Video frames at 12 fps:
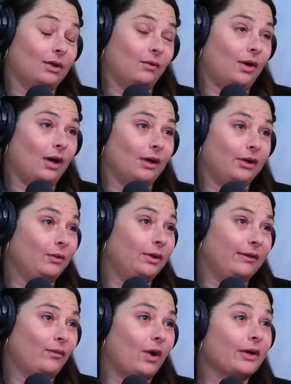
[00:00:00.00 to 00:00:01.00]
to walk. You wouldn't
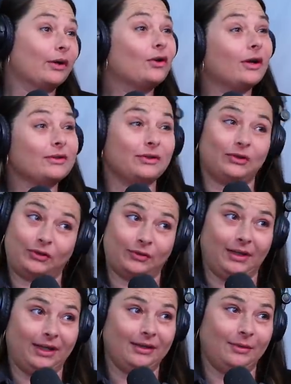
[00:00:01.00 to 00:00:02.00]
even walk across the
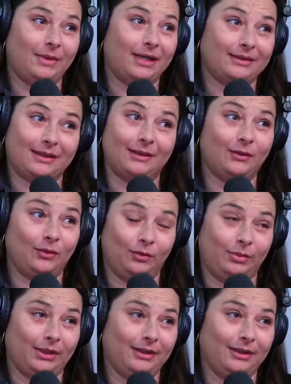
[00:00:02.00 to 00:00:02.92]
street. You may just get an Uber.